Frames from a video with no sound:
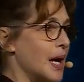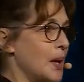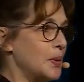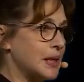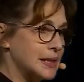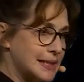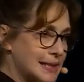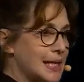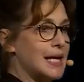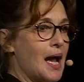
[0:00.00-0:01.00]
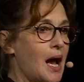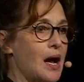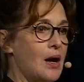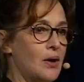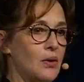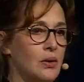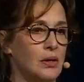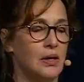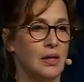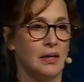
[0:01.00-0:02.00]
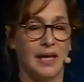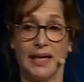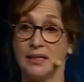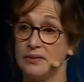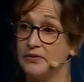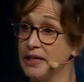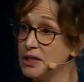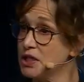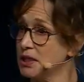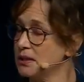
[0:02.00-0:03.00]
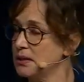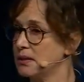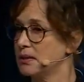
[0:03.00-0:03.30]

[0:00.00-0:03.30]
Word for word: And we can see how that intervention